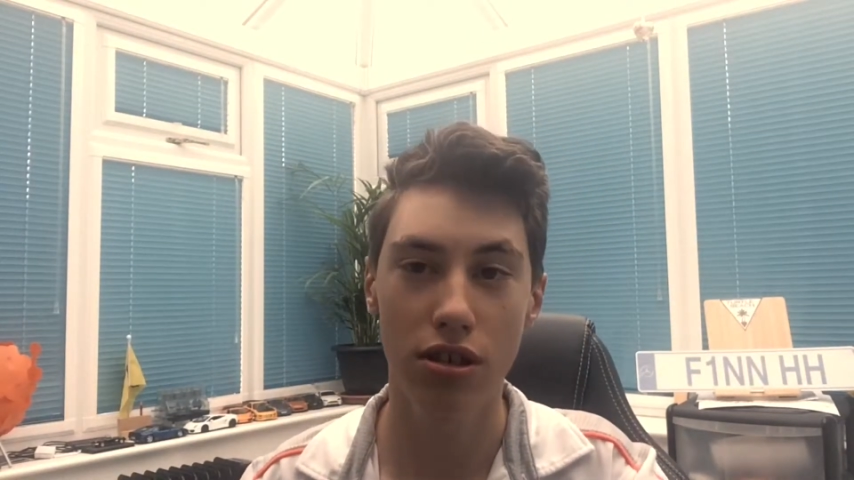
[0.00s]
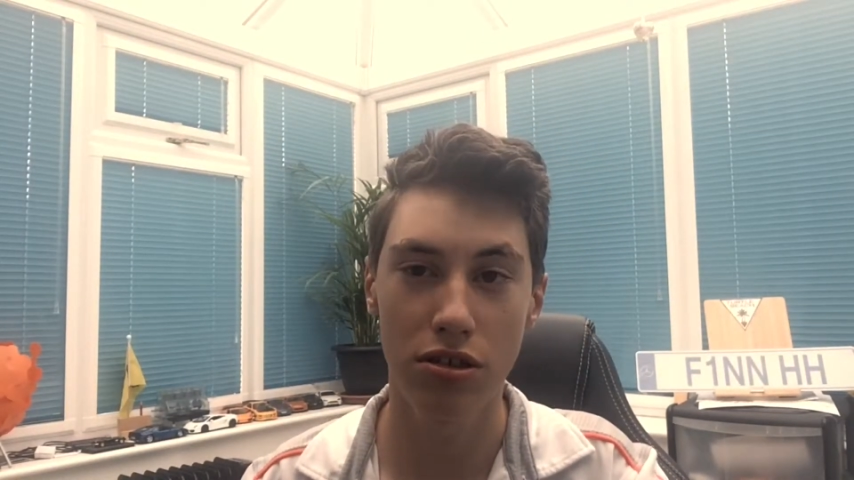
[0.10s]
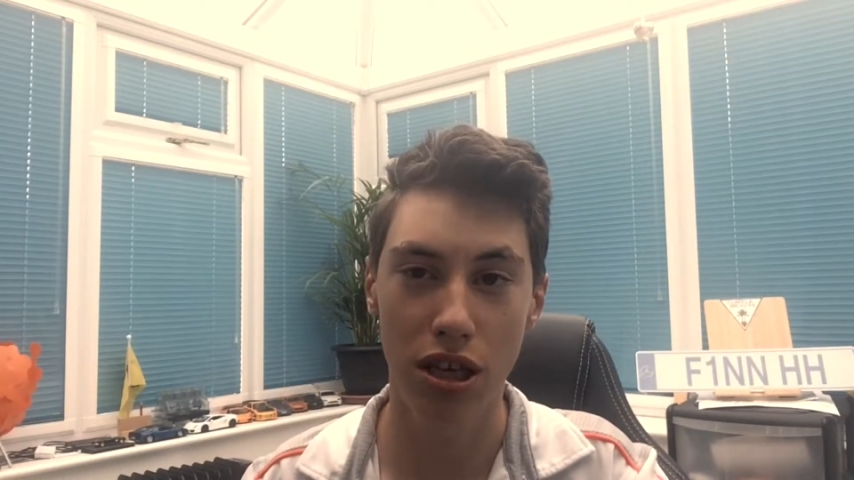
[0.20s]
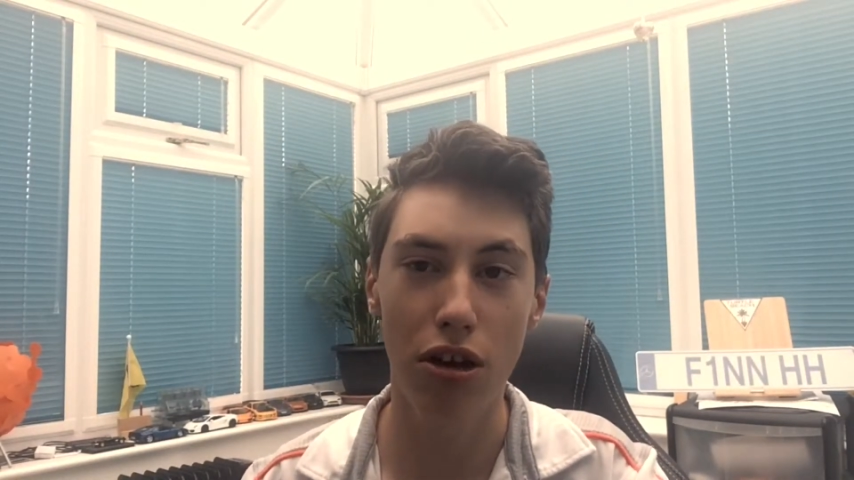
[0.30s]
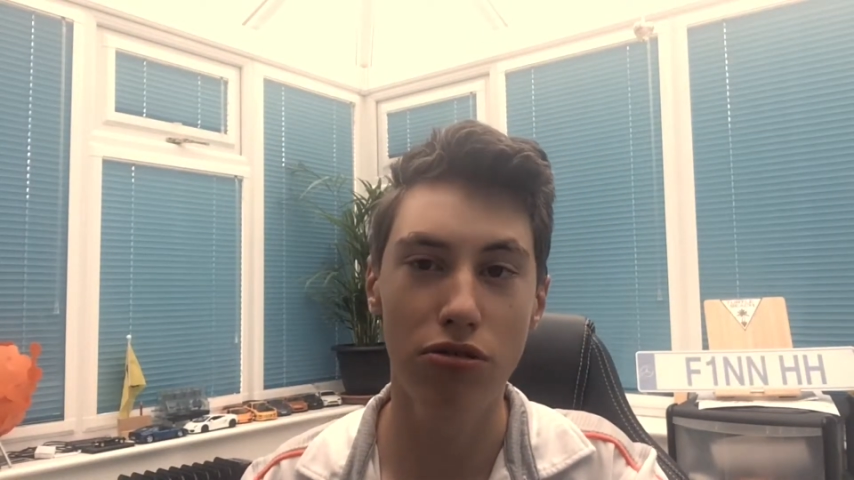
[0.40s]

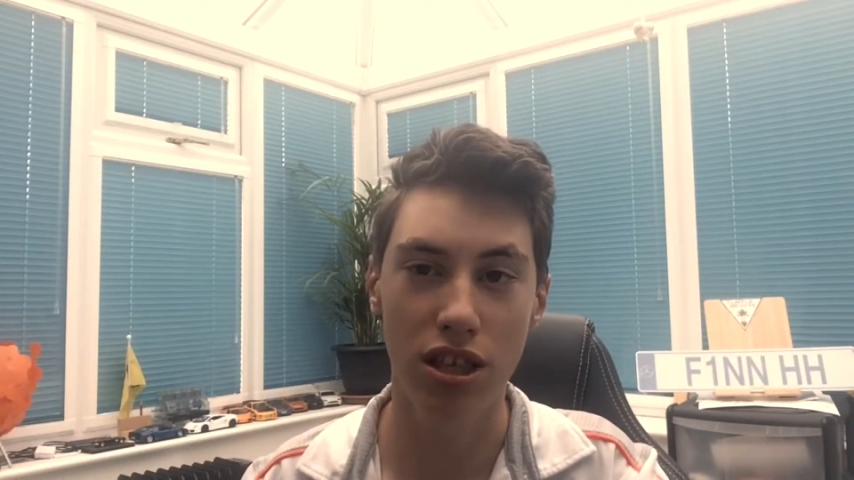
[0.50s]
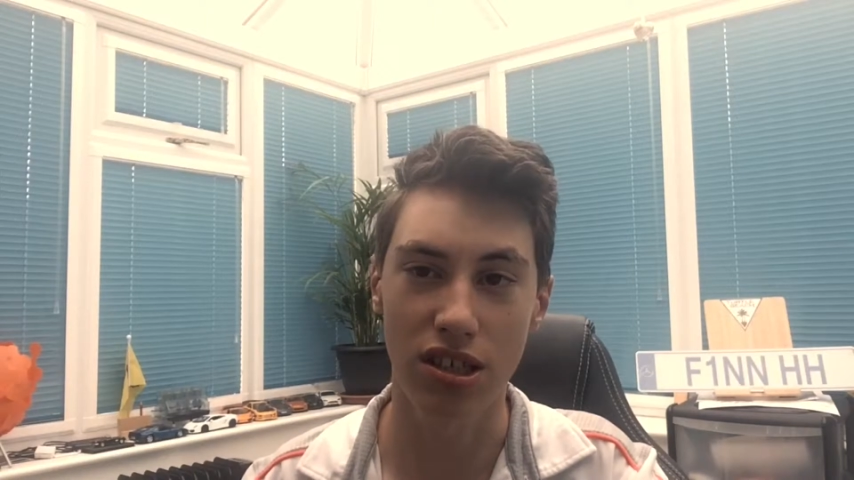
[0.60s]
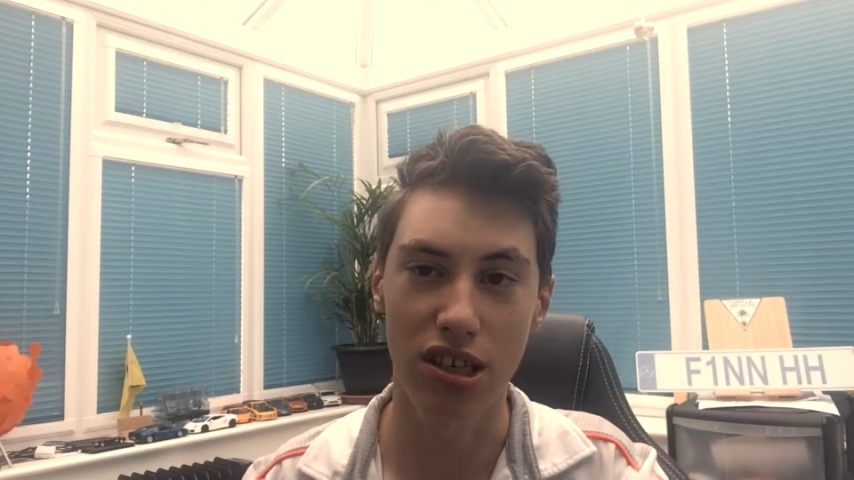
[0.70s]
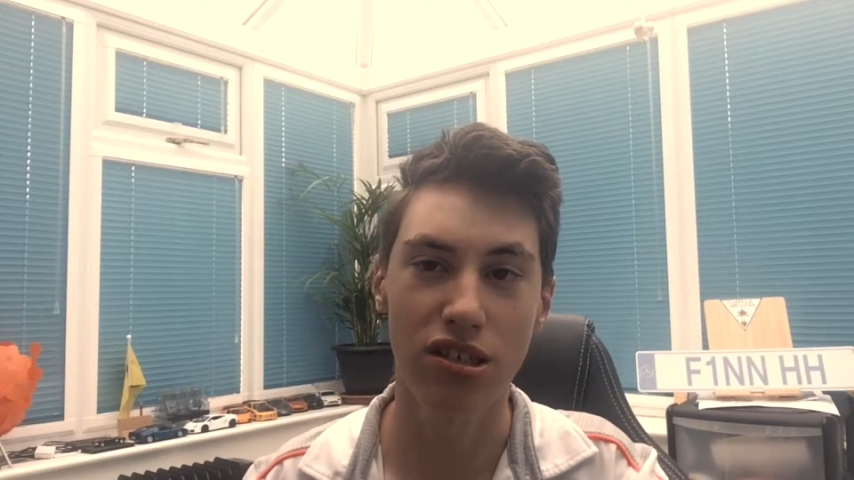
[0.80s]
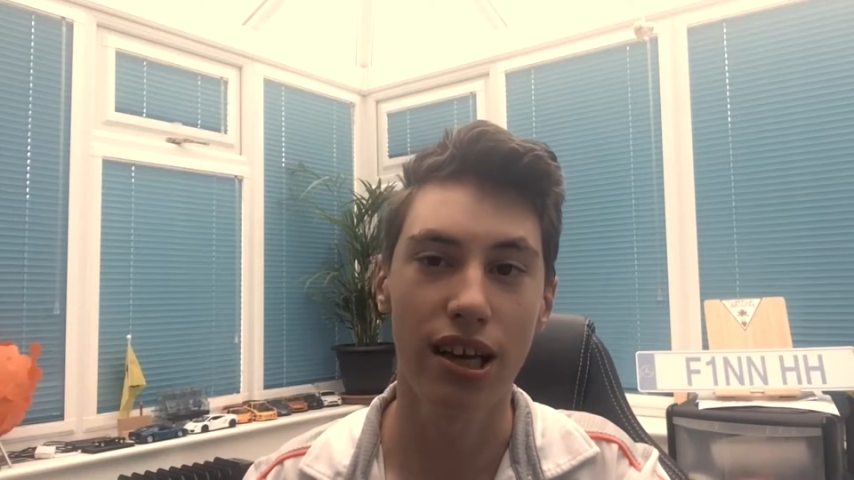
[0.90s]
0 to
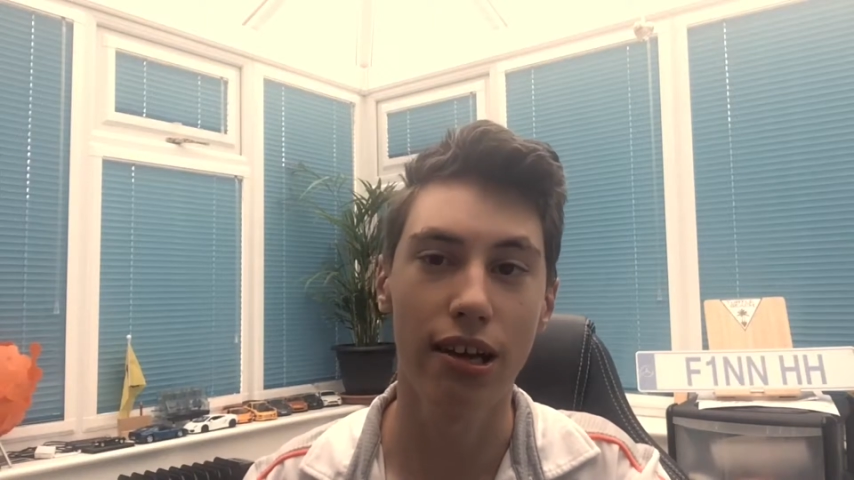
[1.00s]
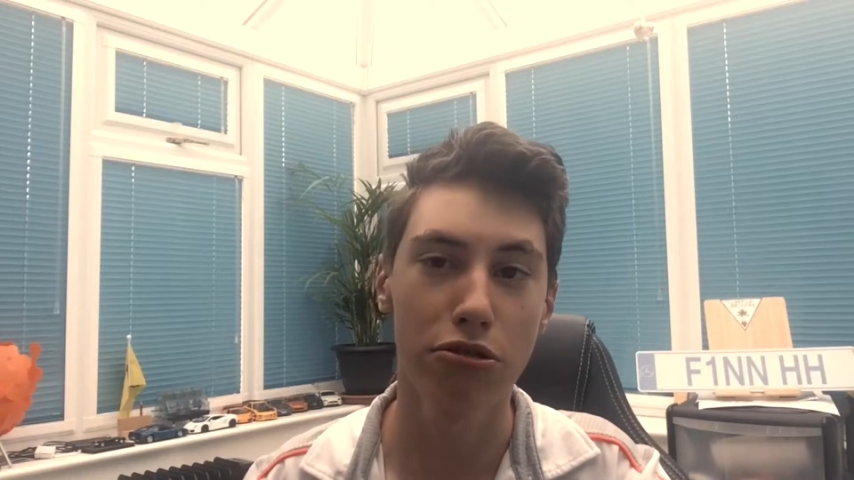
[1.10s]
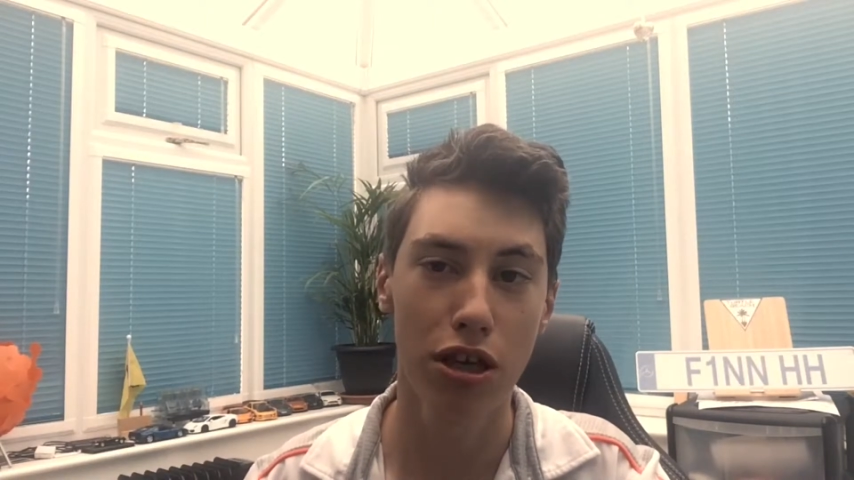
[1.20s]
60 in